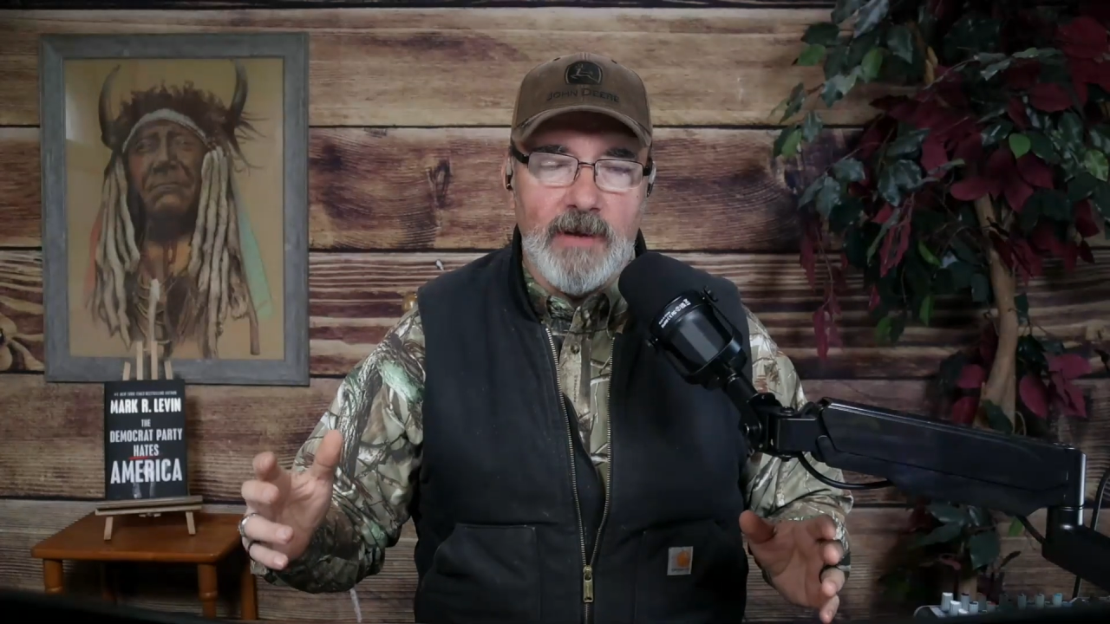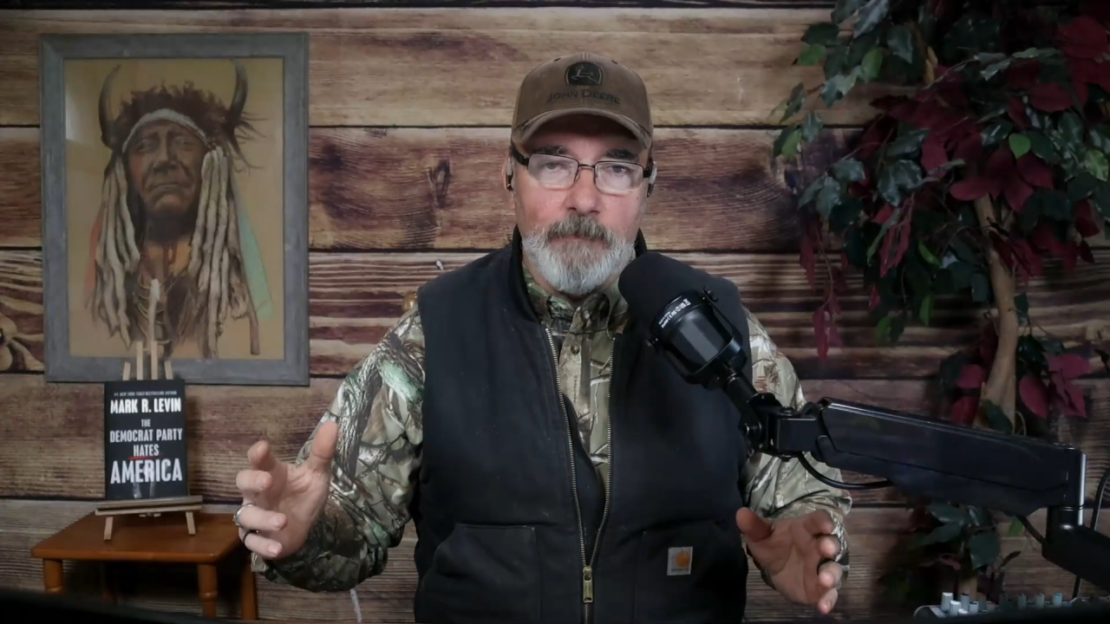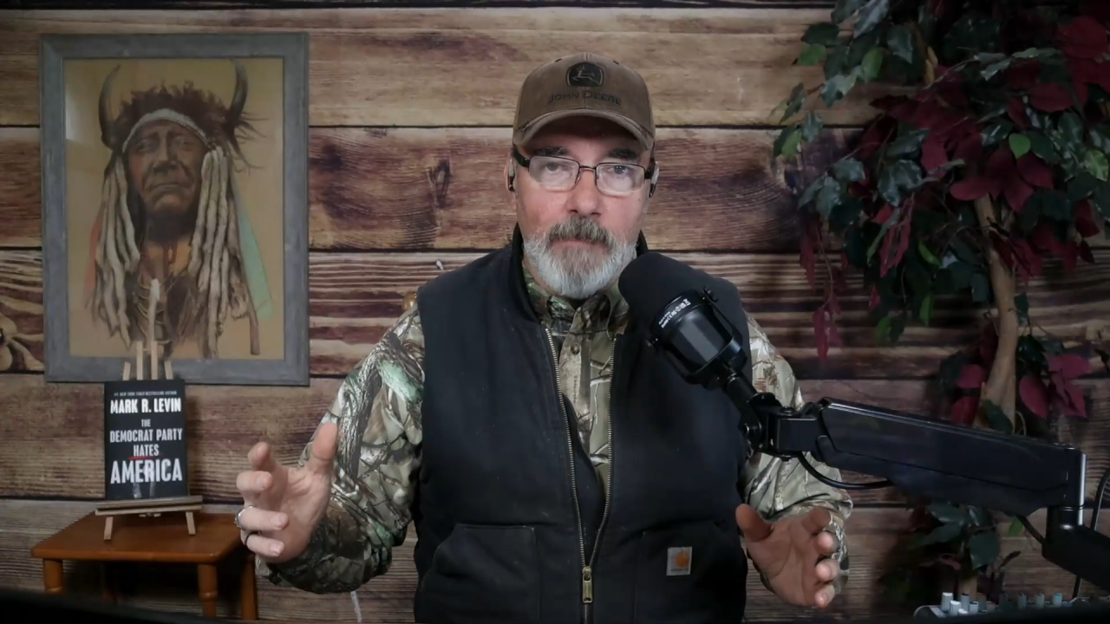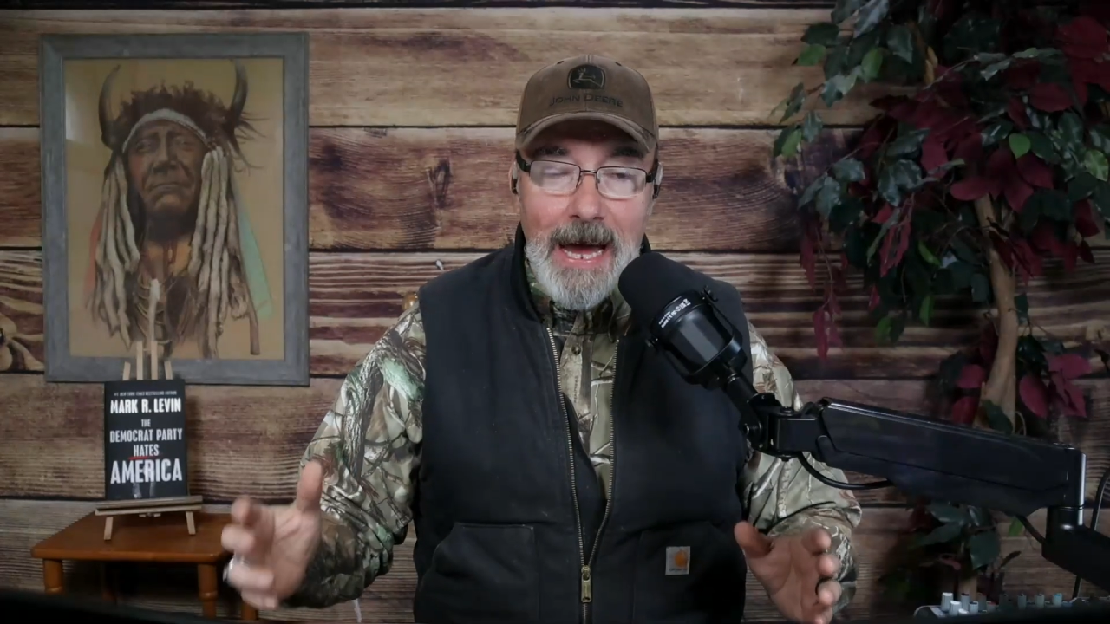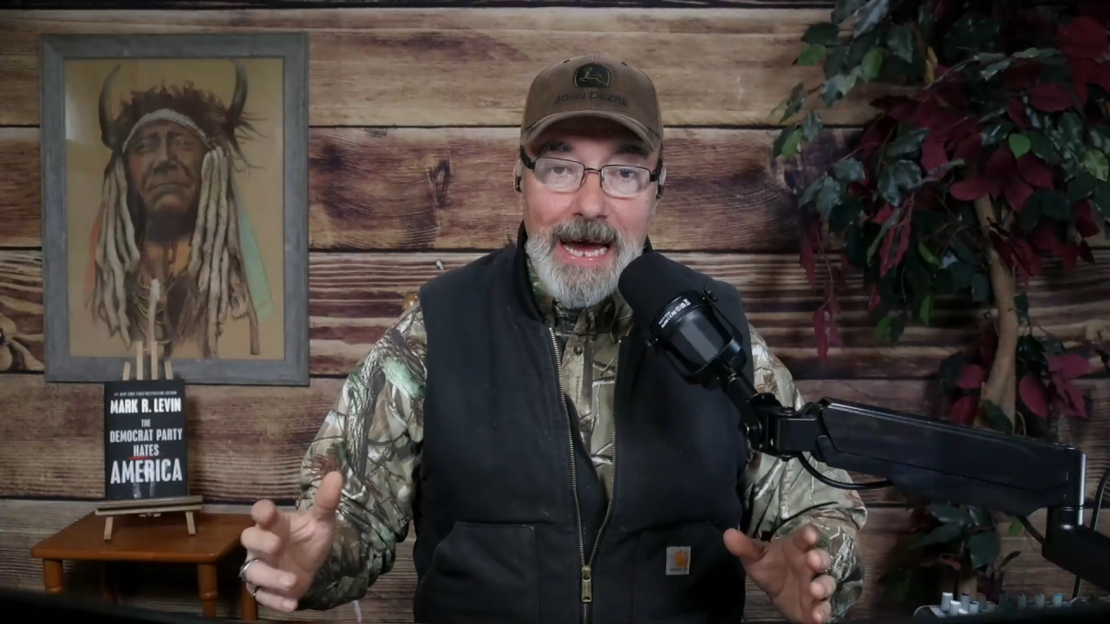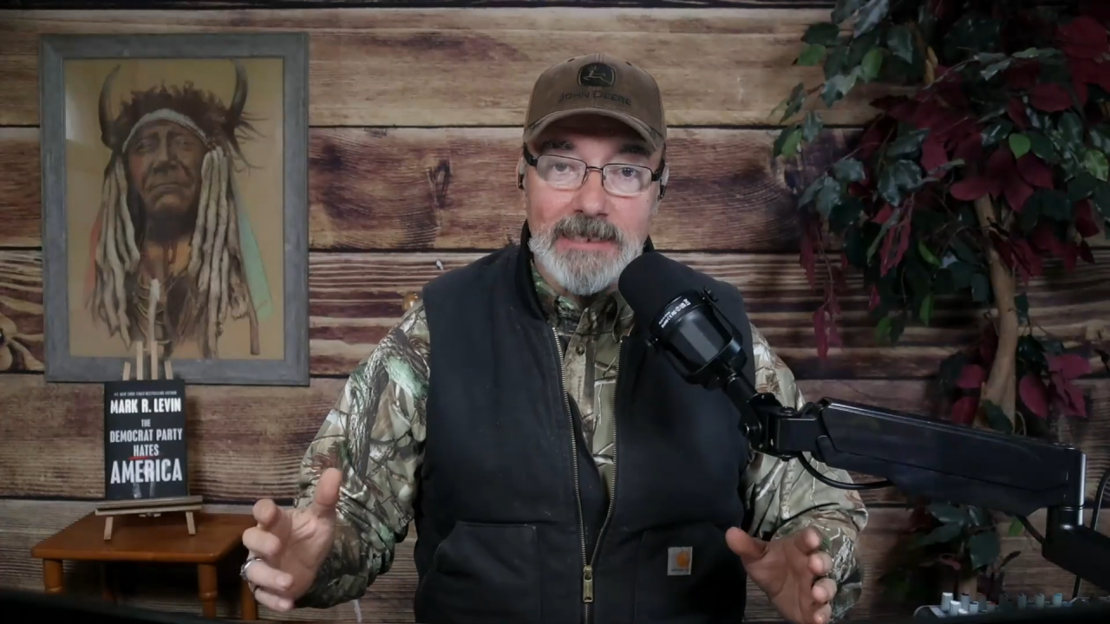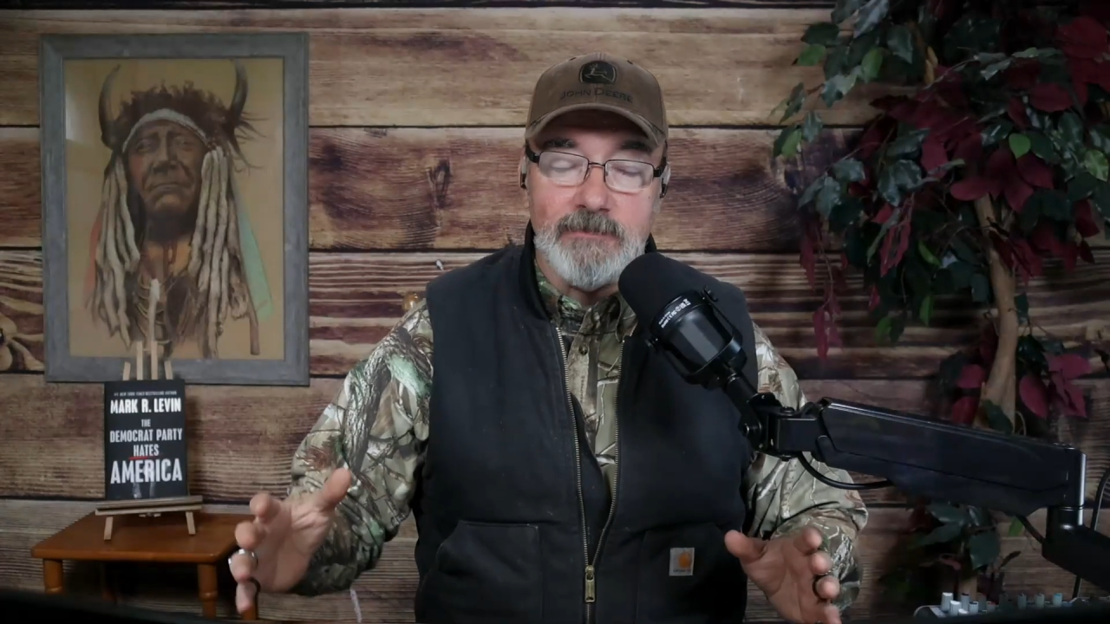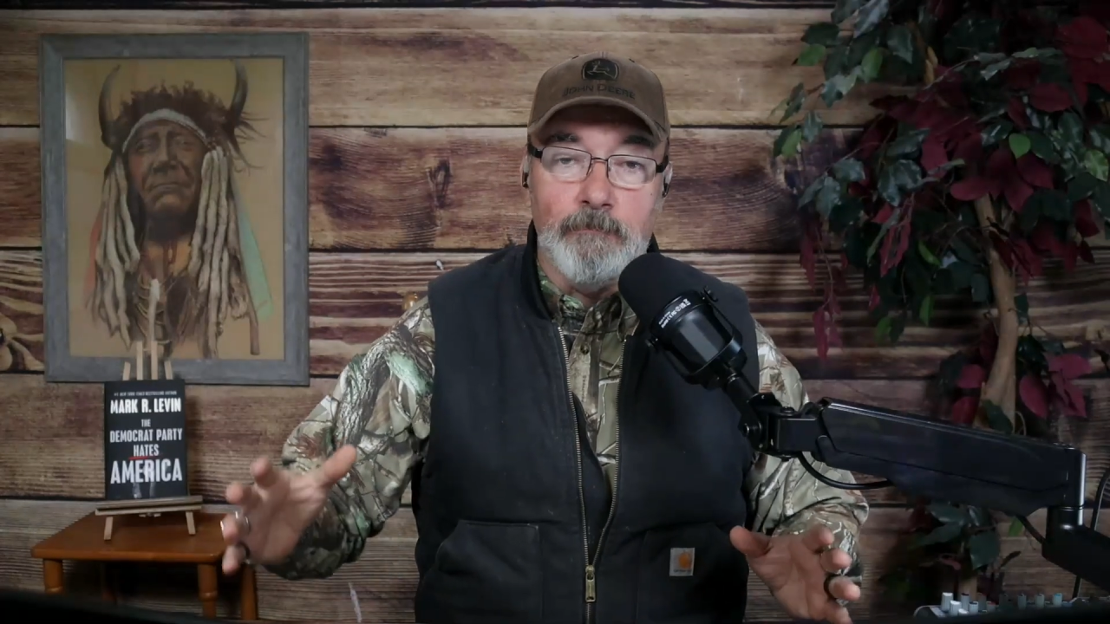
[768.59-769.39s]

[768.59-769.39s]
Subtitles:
Hamas